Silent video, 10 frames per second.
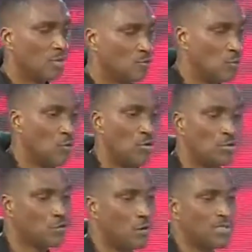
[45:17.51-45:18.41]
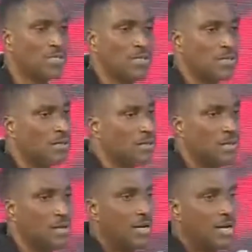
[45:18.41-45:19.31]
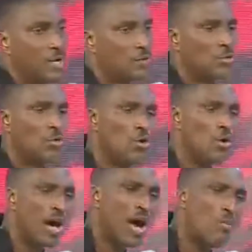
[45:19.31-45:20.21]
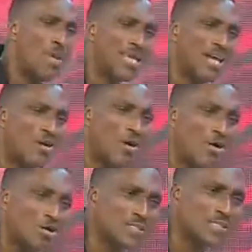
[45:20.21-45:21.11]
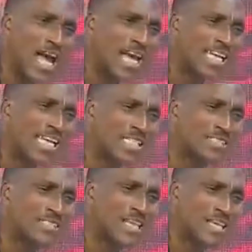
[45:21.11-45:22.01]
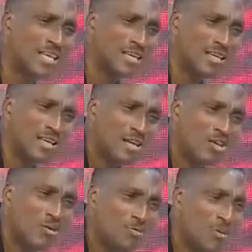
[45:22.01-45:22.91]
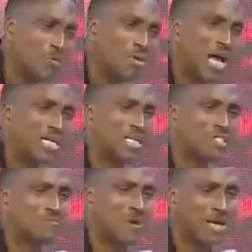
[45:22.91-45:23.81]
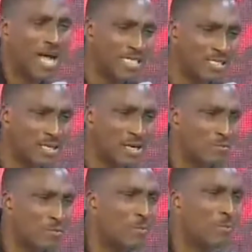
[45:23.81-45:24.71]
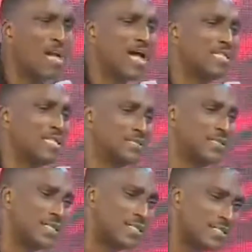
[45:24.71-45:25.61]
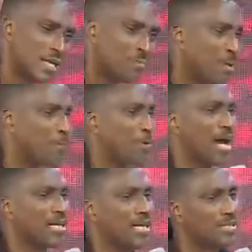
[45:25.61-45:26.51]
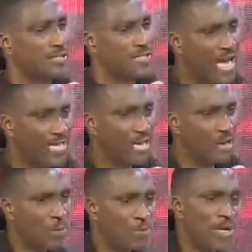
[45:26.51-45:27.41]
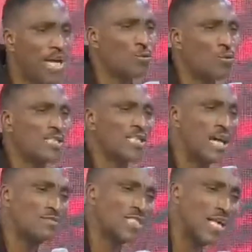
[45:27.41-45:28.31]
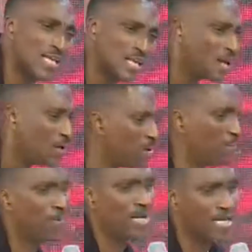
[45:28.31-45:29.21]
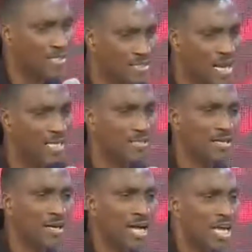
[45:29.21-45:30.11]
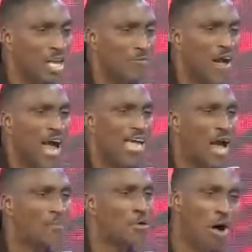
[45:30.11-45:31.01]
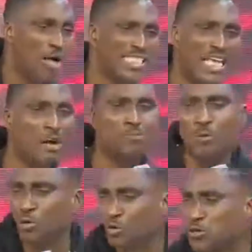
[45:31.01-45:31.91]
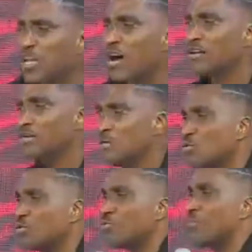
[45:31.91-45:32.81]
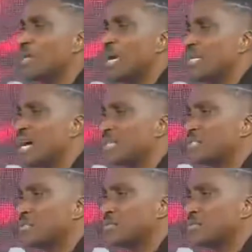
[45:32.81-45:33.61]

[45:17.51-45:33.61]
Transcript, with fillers: Do you know something? Do you know how many calls I get daily? People that need prayers, people that need this, people that need that, people that want counseling, people that, yes. If I am not a producer, they won't look for me like that.